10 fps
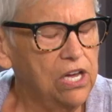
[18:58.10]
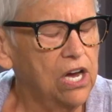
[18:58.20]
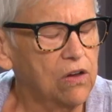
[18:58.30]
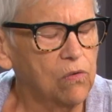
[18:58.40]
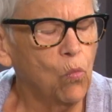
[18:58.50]

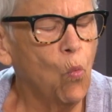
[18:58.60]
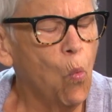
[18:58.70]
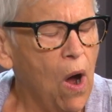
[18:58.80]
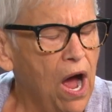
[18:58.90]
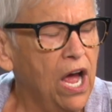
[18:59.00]
a
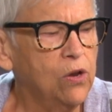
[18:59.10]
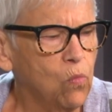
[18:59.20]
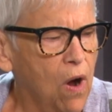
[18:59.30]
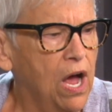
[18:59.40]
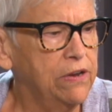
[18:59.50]
wide
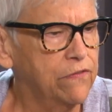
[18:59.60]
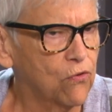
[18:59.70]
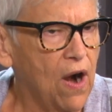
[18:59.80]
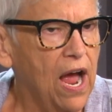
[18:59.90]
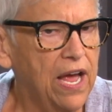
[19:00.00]

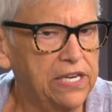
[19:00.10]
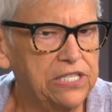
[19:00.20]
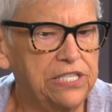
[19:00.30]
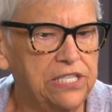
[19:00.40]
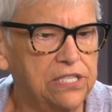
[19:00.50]

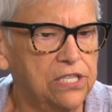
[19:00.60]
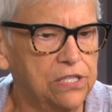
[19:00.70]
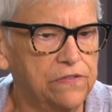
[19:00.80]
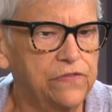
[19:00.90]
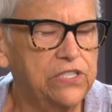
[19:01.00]
variety
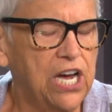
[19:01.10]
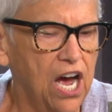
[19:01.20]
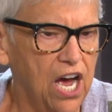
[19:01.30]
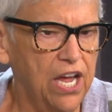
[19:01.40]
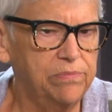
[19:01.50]
of
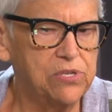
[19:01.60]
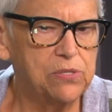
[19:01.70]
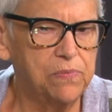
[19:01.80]
types,